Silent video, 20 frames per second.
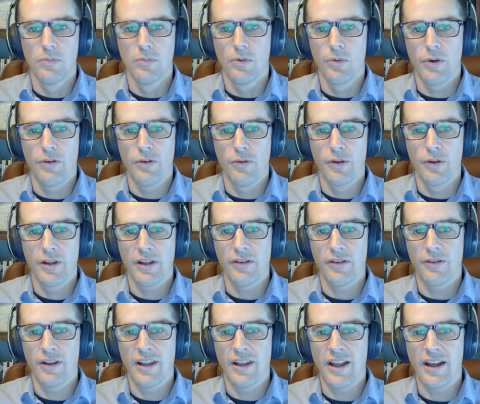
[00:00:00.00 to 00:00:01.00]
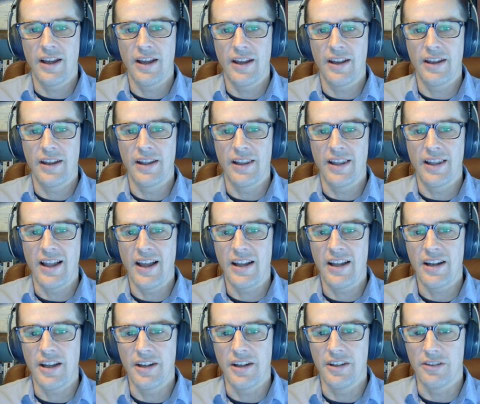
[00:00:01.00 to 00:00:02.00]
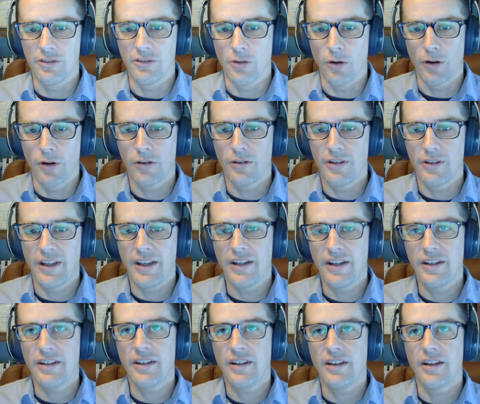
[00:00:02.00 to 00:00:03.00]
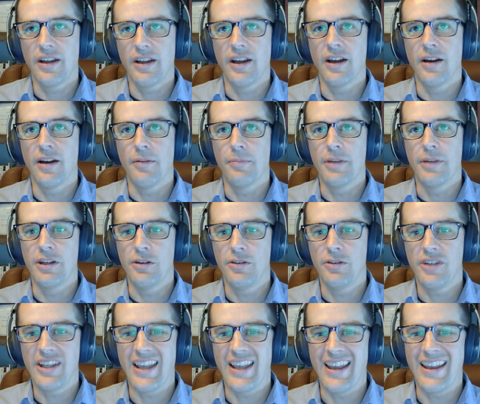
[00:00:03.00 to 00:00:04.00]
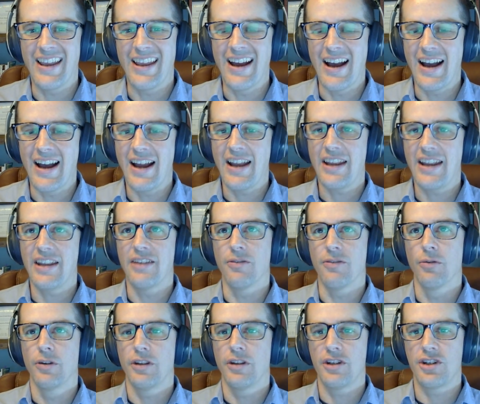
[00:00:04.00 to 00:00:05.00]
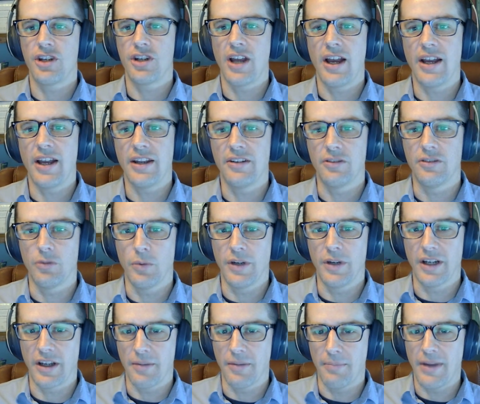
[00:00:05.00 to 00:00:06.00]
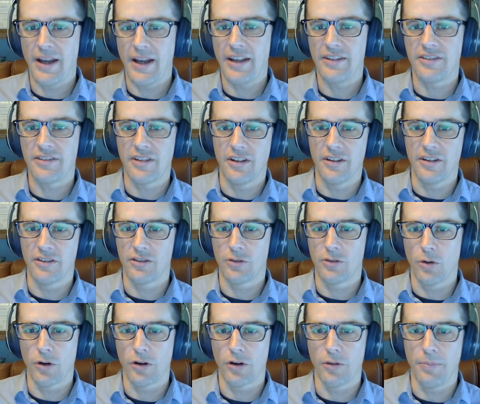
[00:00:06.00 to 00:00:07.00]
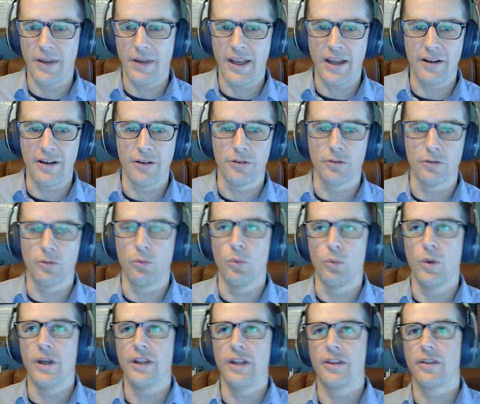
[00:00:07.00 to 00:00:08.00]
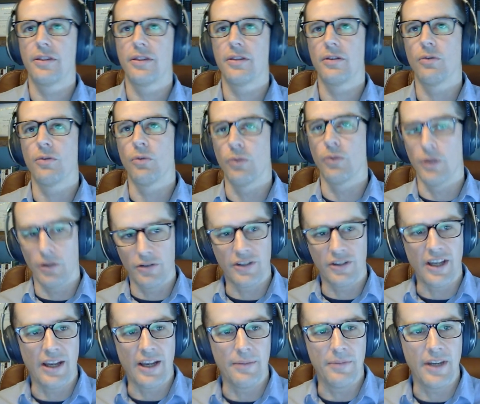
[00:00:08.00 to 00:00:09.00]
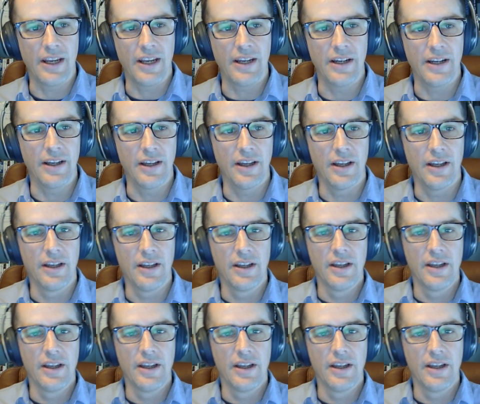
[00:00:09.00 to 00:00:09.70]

we really rely a lot on historical data, but using AI, it really shines when it combines the historical patterns with real-time data